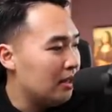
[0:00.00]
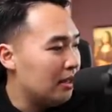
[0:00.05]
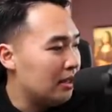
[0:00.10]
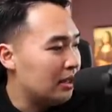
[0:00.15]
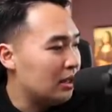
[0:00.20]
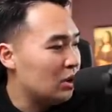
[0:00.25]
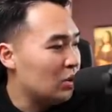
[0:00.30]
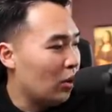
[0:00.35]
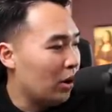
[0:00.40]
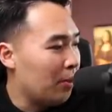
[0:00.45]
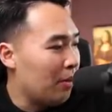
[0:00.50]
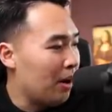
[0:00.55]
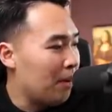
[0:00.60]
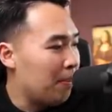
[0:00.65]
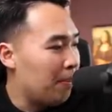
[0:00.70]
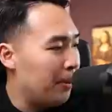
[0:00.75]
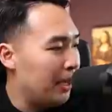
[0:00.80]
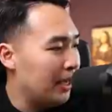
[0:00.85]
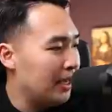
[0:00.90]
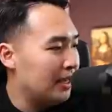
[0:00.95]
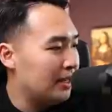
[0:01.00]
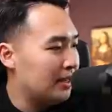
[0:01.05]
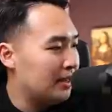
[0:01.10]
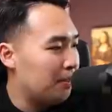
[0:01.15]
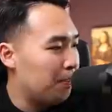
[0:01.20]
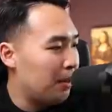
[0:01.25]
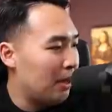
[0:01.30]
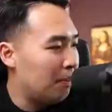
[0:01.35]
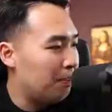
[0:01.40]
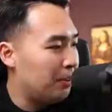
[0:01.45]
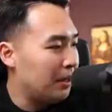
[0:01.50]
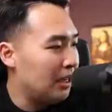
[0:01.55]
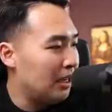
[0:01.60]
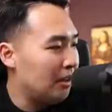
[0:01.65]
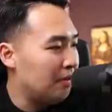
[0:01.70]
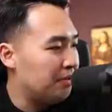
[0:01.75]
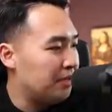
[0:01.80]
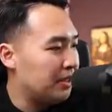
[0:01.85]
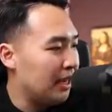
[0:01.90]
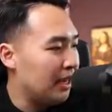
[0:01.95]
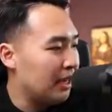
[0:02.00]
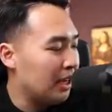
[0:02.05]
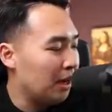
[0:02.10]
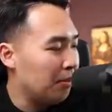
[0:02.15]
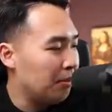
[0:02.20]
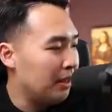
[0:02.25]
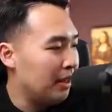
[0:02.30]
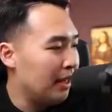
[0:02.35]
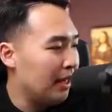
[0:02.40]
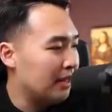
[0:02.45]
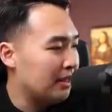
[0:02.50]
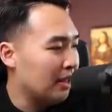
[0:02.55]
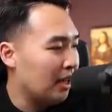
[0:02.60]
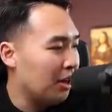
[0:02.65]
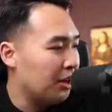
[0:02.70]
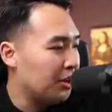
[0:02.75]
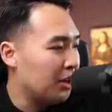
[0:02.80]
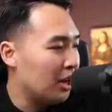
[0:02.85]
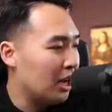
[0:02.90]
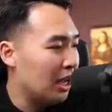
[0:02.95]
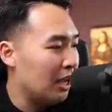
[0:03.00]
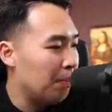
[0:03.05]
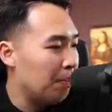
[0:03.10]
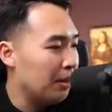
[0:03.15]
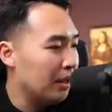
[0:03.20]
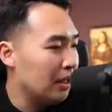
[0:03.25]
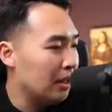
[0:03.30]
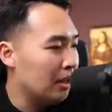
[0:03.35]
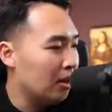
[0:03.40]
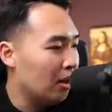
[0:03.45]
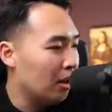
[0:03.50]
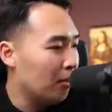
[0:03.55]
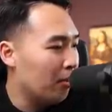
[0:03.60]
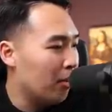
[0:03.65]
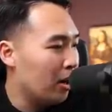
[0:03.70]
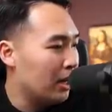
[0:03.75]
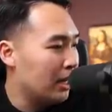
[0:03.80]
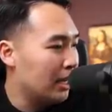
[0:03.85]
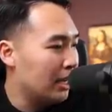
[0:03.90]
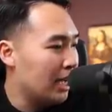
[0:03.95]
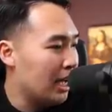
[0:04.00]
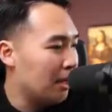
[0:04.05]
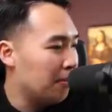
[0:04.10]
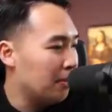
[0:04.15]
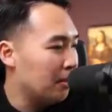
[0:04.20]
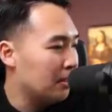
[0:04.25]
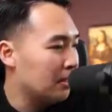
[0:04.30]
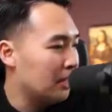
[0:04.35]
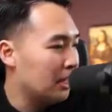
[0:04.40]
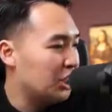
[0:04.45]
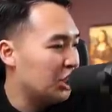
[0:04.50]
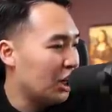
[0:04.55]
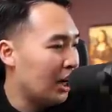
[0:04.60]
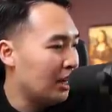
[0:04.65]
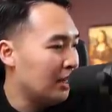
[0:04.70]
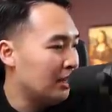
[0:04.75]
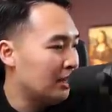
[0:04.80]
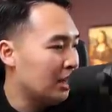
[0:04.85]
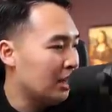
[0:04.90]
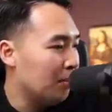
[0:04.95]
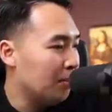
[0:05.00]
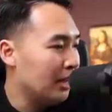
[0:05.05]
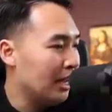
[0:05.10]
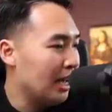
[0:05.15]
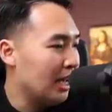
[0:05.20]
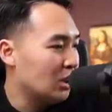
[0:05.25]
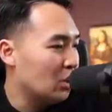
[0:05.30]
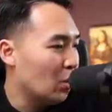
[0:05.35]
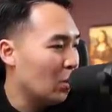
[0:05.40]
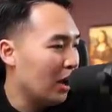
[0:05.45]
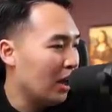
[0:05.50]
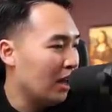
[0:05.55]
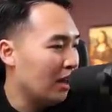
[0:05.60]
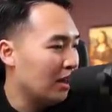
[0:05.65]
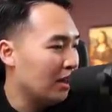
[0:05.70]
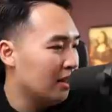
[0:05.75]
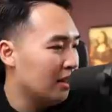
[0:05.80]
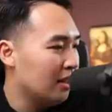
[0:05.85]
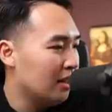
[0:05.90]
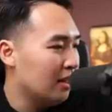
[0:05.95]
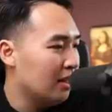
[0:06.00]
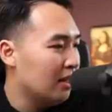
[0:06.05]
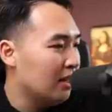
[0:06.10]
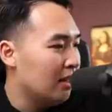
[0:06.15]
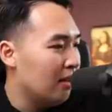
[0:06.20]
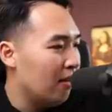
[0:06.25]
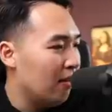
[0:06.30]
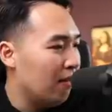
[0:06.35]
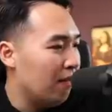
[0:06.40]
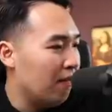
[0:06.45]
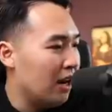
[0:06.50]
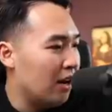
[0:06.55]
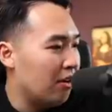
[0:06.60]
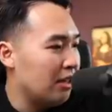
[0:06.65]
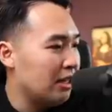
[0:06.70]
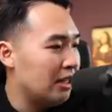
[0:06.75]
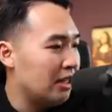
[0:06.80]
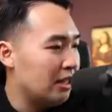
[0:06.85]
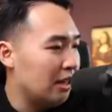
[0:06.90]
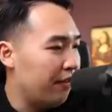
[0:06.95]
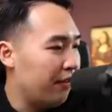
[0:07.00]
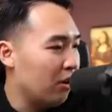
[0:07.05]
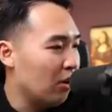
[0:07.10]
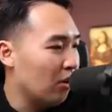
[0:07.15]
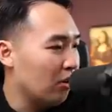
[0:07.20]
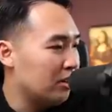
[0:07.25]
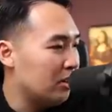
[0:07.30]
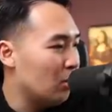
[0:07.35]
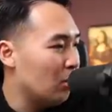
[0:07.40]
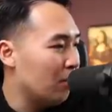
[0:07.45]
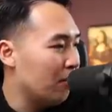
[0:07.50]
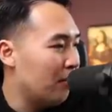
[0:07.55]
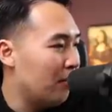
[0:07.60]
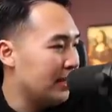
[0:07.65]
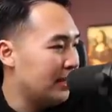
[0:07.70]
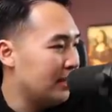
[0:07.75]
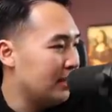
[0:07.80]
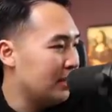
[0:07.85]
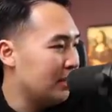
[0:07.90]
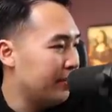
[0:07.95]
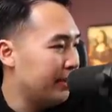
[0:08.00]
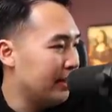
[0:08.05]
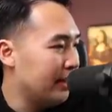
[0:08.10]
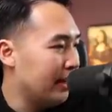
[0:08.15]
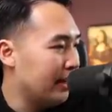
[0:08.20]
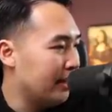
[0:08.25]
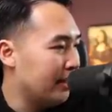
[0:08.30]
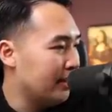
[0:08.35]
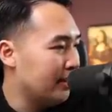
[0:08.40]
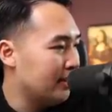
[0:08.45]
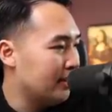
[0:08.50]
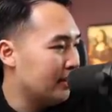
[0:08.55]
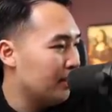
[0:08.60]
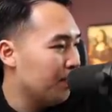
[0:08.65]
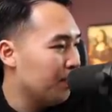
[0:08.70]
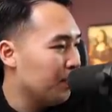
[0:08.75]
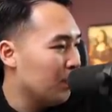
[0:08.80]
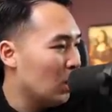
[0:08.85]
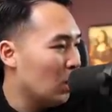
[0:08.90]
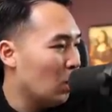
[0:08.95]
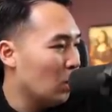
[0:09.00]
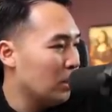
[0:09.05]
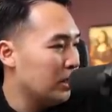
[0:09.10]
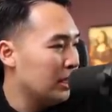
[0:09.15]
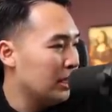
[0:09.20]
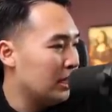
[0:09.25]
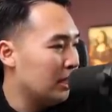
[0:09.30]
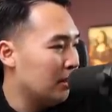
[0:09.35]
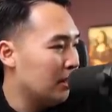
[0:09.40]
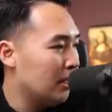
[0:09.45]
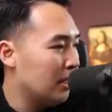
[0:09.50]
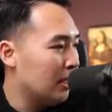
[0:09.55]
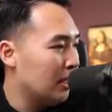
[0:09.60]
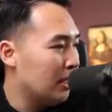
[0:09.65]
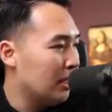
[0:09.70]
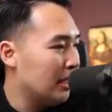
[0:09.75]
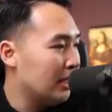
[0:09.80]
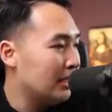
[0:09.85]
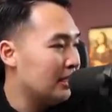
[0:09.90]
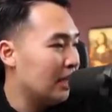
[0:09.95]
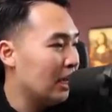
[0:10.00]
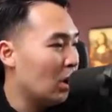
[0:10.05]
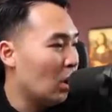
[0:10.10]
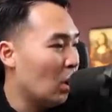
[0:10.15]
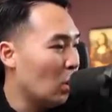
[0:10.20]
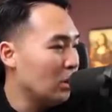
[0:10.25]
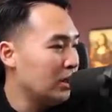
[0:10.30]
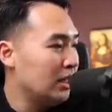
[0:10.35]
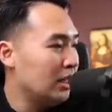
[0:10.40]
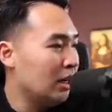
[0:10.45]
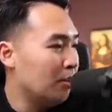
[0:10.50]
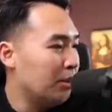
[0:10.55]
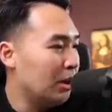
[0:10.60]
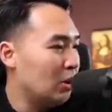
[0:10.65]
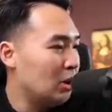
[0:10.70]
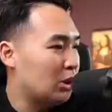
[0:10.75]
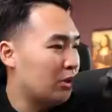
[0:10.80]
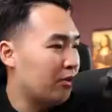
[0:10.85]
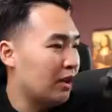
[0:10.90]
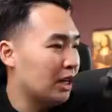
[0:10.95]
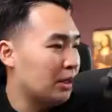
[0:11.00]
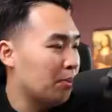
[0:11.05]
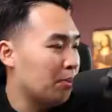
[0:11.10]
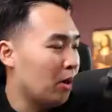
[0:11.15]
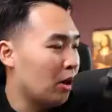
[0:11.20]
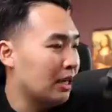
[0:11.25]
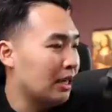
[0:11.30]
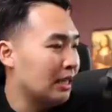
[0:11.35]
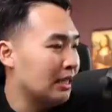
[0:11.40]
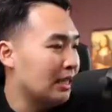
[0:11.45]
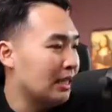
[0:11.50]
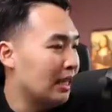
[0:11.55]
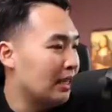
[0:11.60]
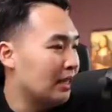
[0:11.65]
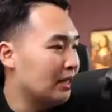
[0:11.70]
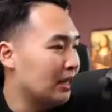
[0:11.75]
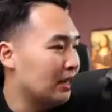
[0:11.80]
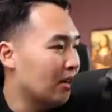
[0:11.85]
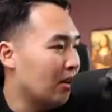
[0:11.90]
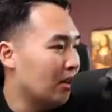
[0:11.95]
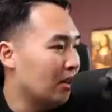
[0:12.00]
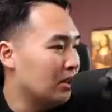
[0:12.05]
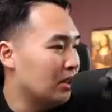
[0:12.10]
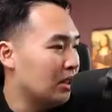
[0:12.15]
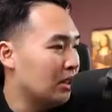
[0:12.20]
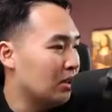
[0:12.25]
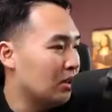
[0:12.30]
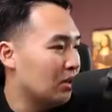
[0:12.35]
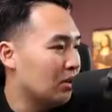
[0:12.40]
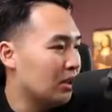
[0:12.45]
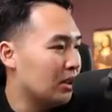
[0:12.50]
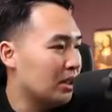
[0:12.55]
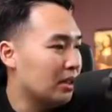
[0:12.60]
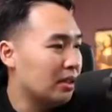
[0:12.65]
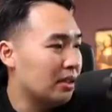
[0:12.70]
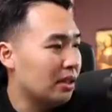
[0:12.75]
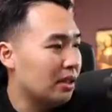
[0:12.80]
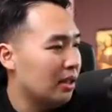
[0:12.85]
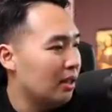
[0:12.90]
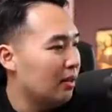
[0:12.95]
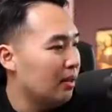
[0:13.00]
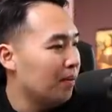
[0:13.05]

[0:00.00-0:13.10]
this is one of my biggest pet peeves. A company that's under a billion dollar market cap is a Chinese company as well very difficult to invest in something like this. Holding uh, is a holding company which provides marketing data, technology, and solutions.